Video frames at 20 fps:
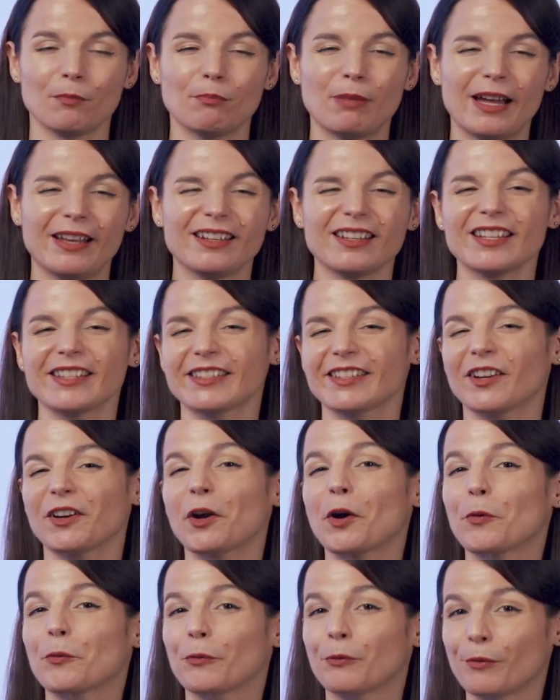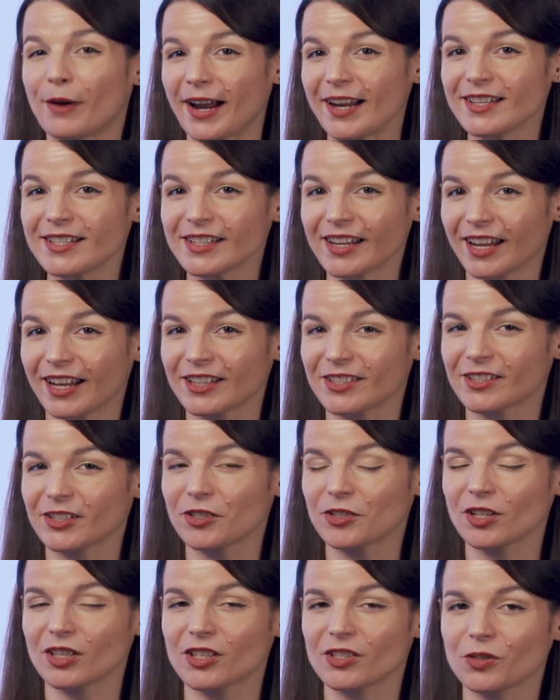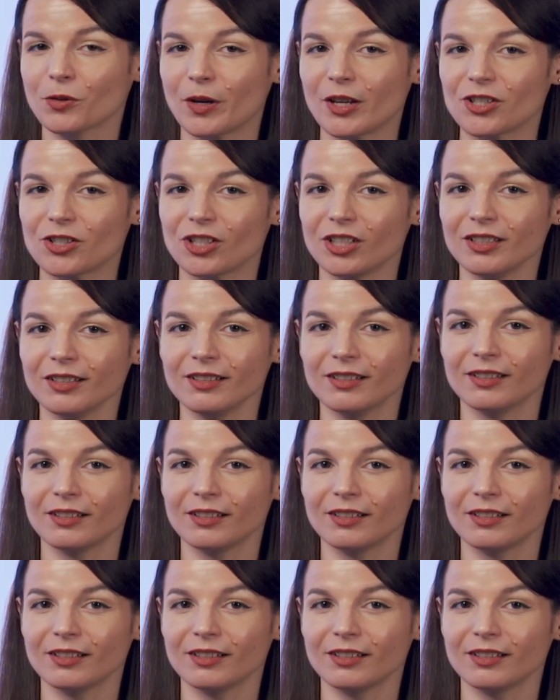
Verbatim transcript: But is there a right answer to this question?